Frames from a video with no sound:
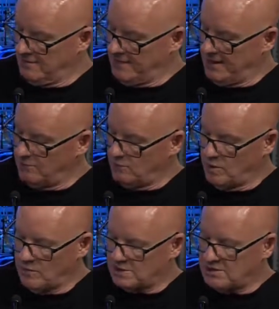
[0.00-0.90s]
And we
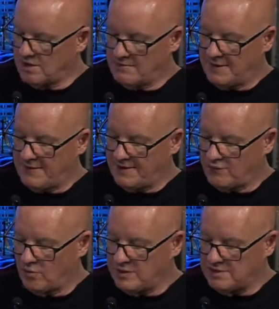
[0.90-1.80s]
want to talk about that.
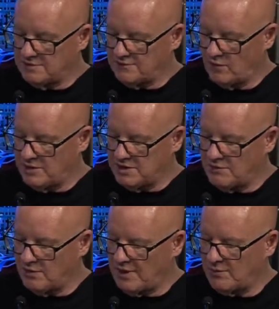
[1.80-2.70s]
Before we do,
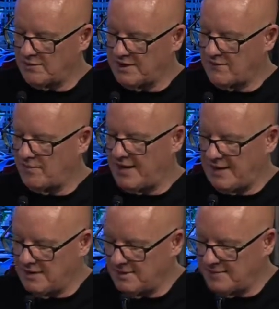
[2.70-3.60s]
though, I want to give everybody
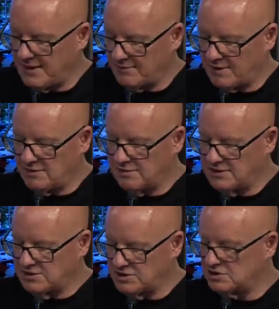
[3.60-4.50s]
an update on our
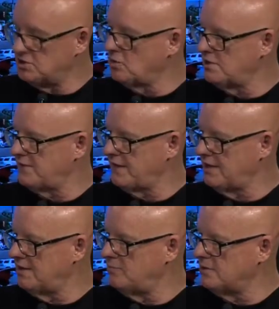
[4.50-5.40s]
It's Just a Choice
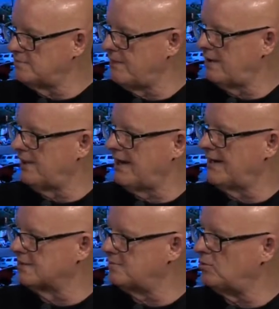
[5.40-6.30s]
video, which apparently got
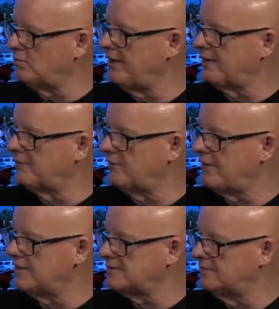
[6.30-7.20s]
us pulled down from
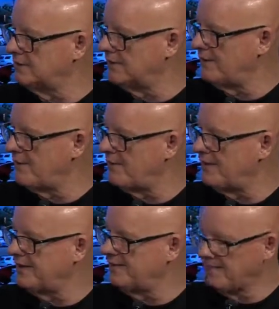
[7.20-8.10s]
Facebook the other day.